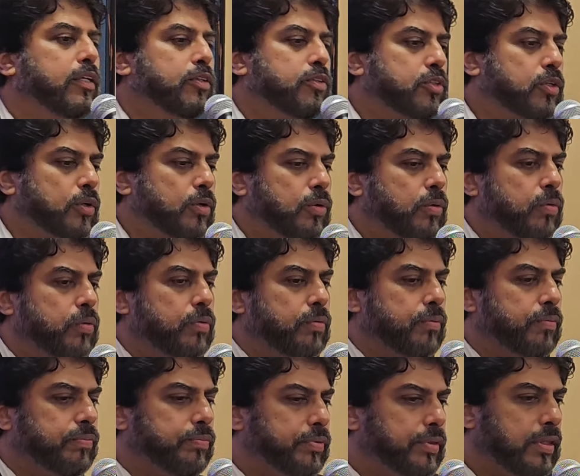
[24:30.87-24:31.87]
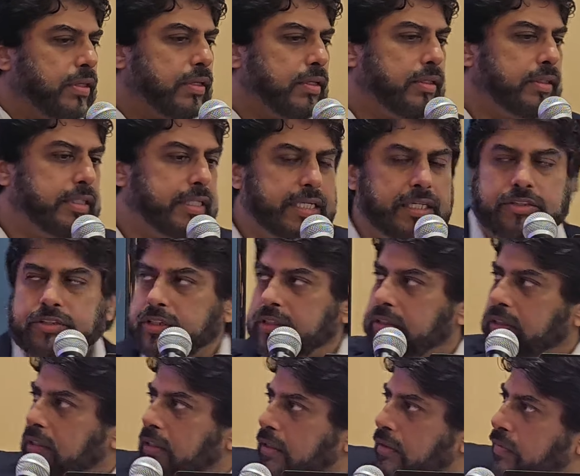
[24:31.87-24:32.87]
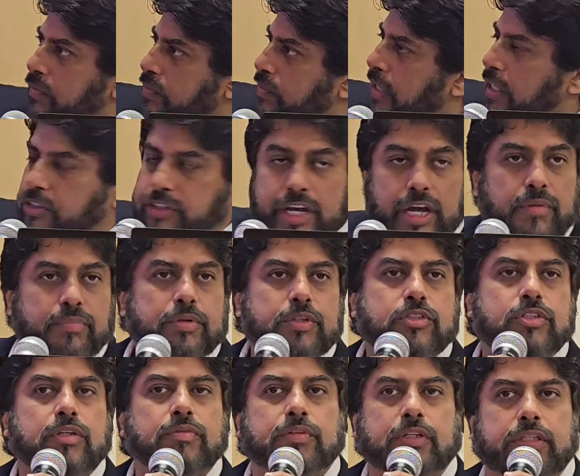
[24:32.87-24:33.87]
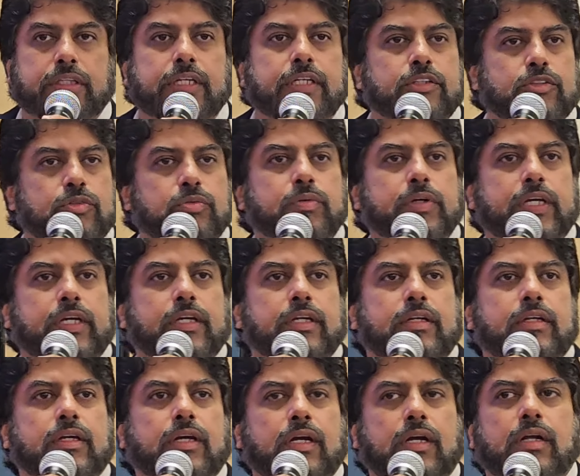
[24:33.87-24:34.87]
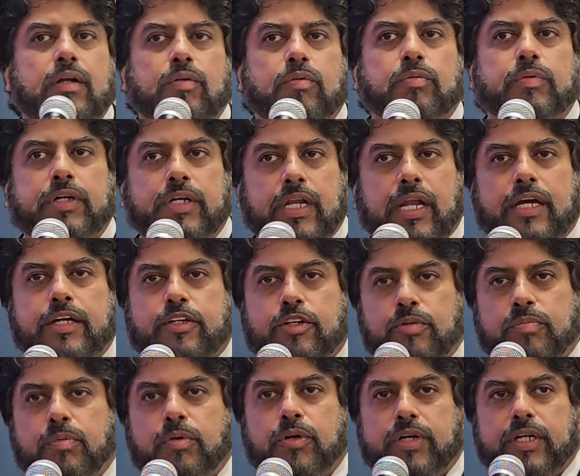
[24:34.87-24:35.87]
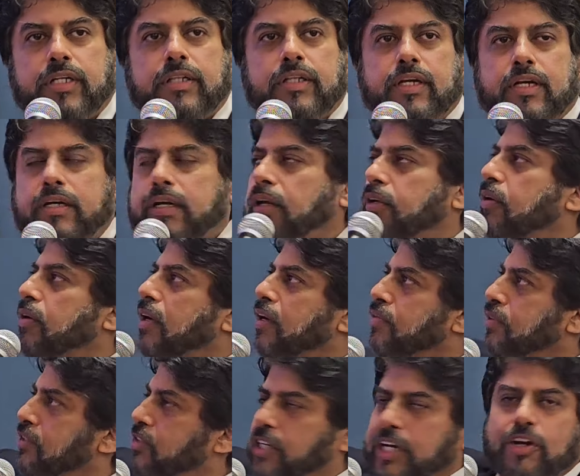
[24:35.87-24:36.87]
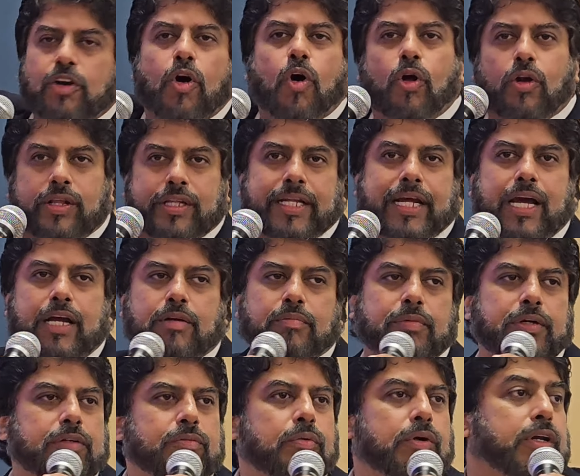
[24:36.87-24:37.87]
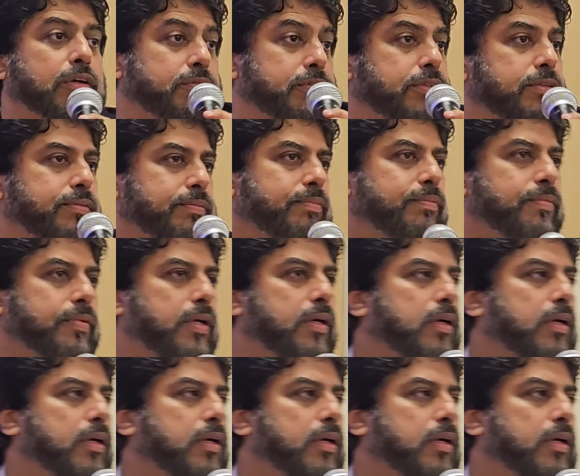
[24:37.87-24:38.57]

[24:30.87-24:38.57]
So these are the examples of the things we like to put in there. Now you don't have to check all of that, but whatever